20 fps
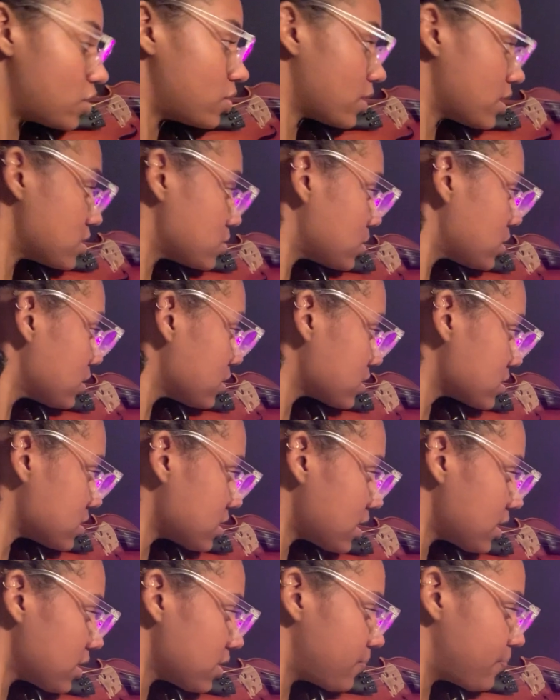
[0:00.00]
guys what it looks
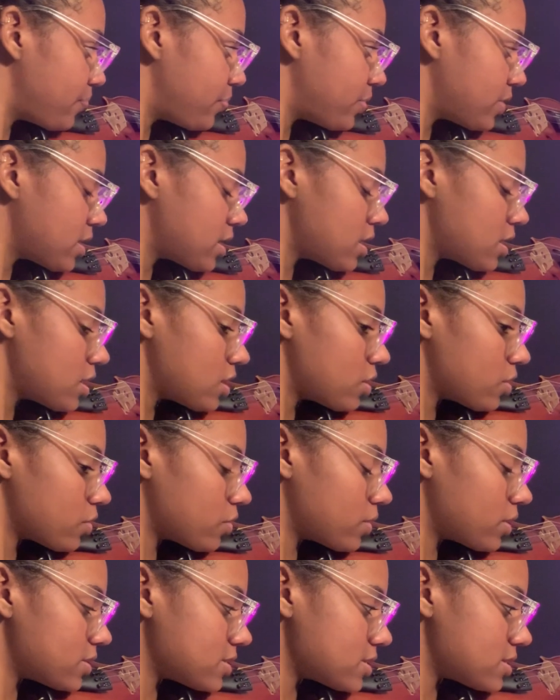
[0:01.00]
like, you're
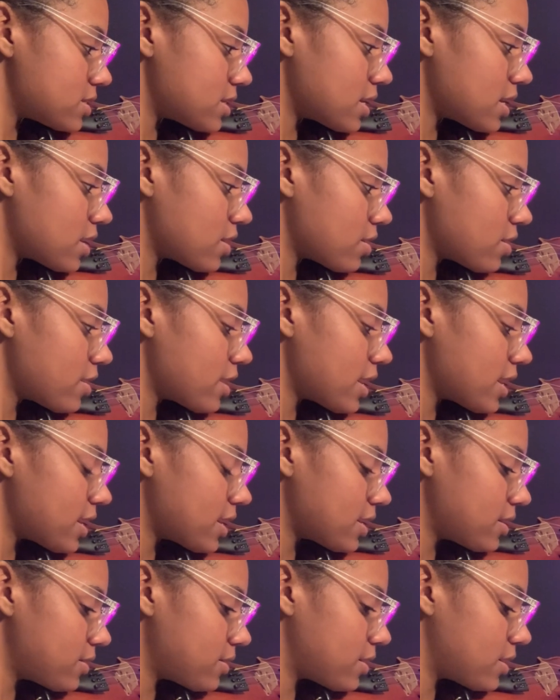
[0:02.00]
going to take your
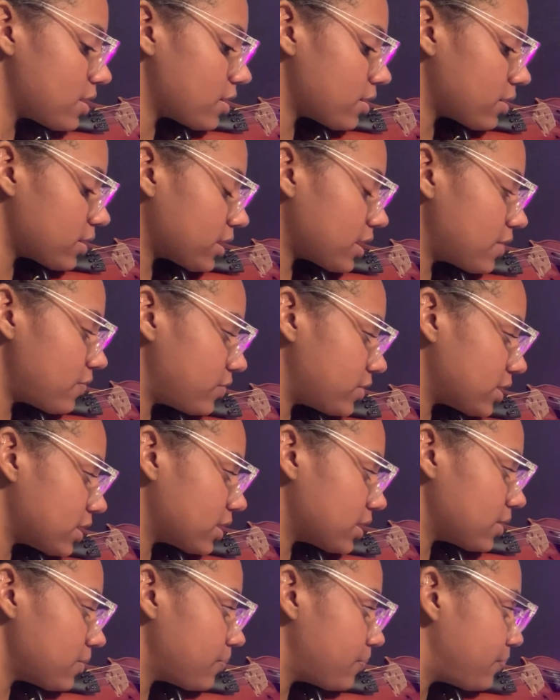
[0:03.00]
hand, your left
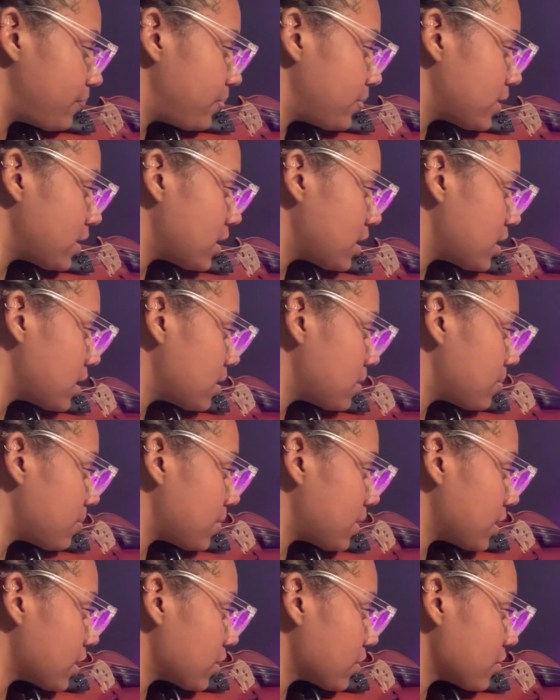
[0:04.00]
hand,
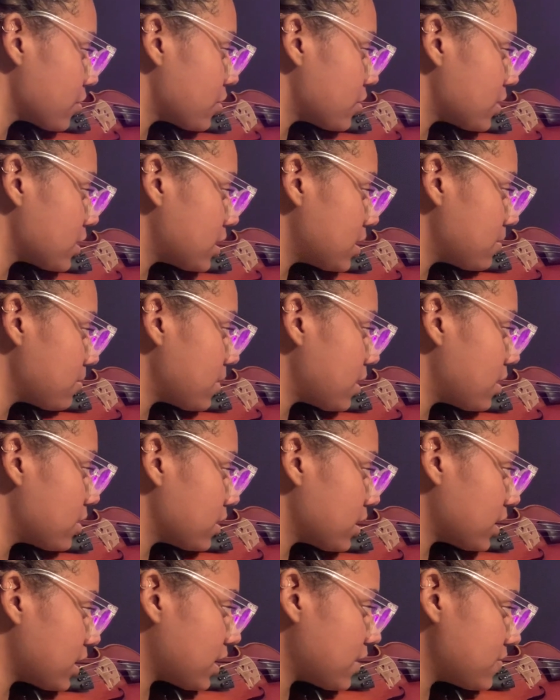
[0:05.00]
put your thumb on the
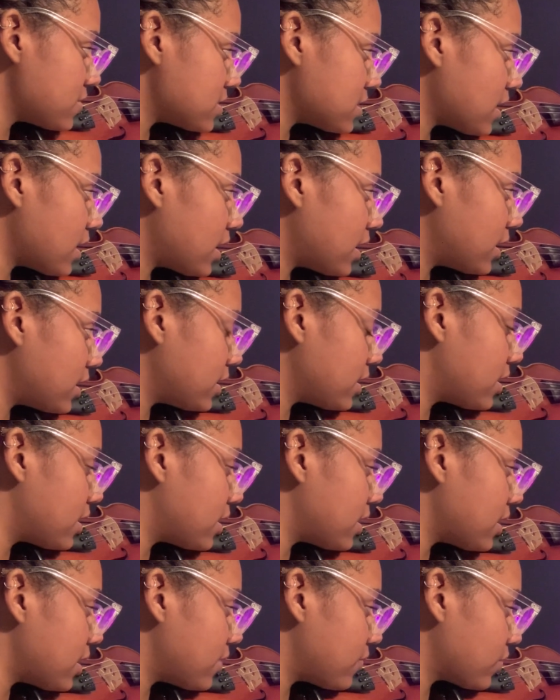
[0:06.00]
left side
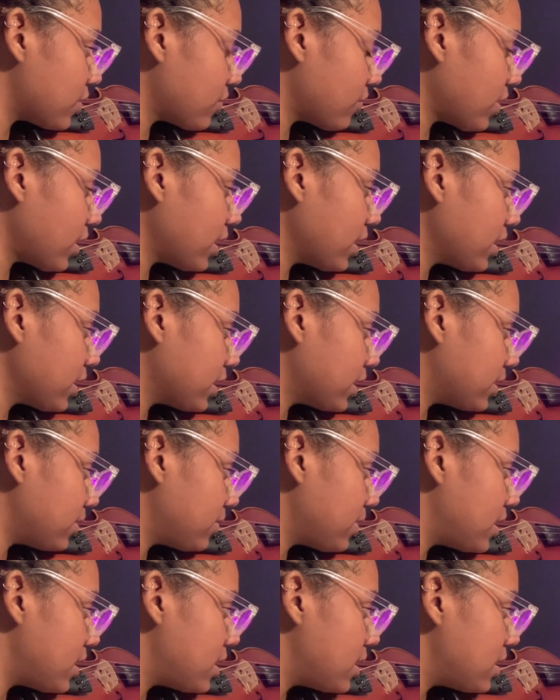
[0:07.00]
of your violin,
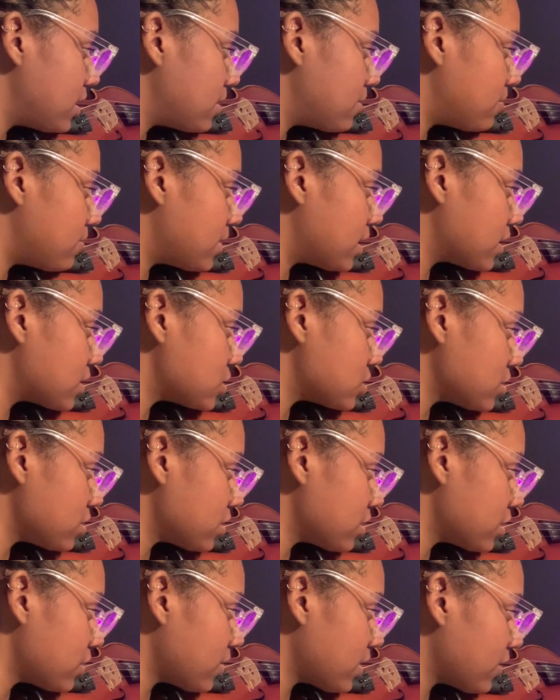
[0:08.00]
make
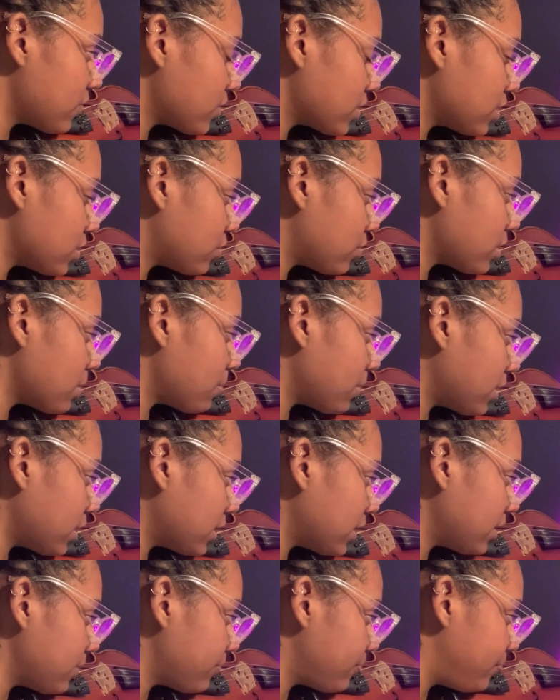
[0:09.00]
sure you have a good grip on
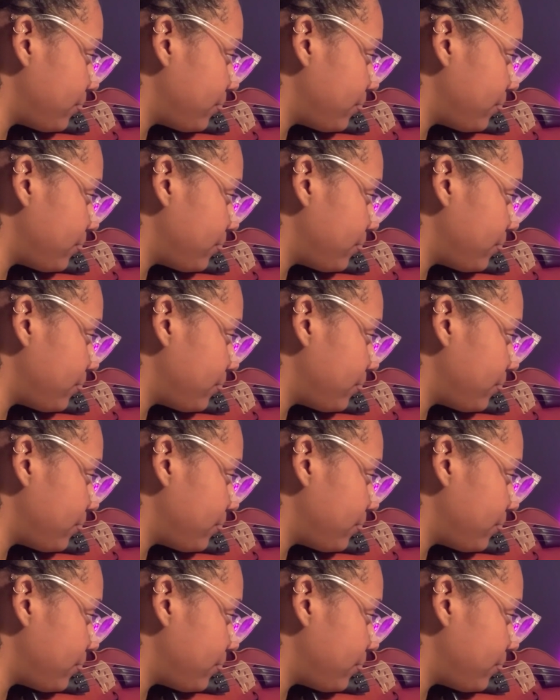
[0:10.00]
it,